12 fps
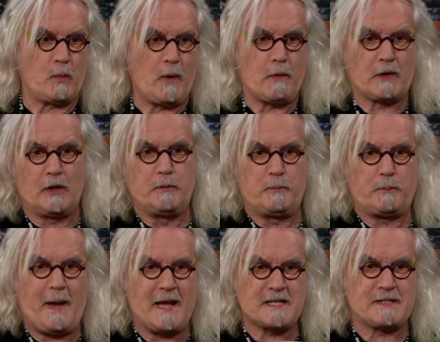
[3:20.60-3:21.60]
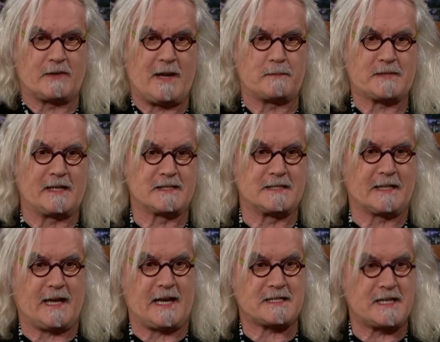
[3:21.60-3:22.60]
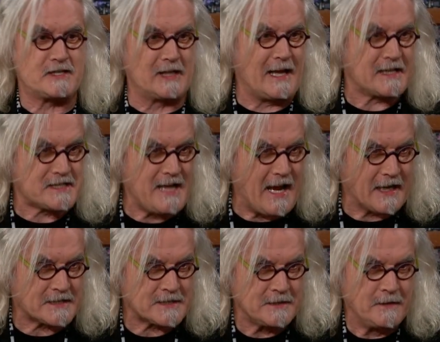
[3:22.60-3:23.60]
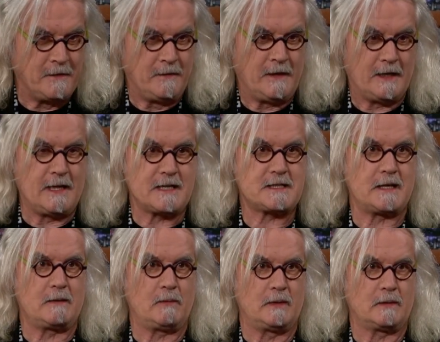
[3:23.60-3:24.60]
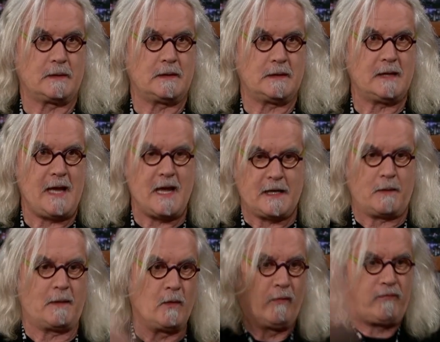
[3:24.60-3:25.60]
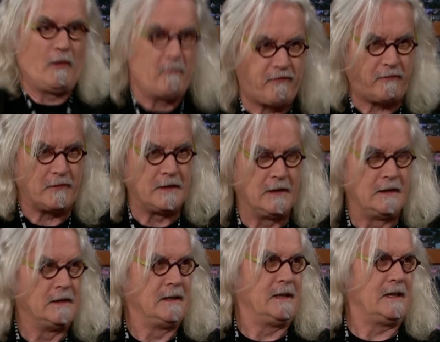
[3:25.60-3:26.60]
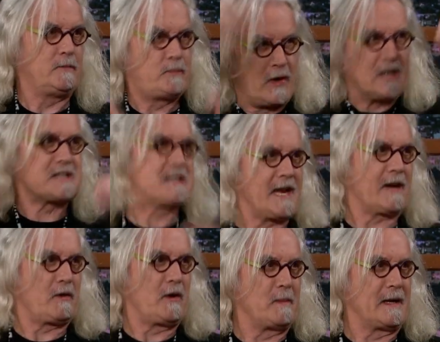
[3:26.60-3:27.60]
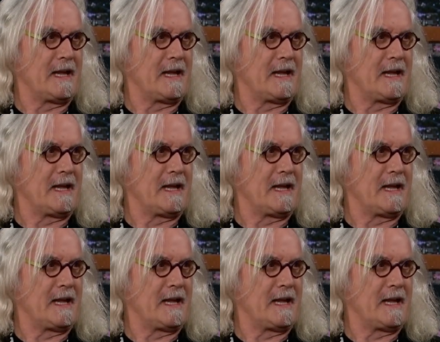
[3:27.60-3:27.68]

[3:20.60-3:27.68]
we were going past the reptiles, and the guy said, "Do you like snakes?" And I said, "Well, yeah." And he went, "Flumph," and put a snake around my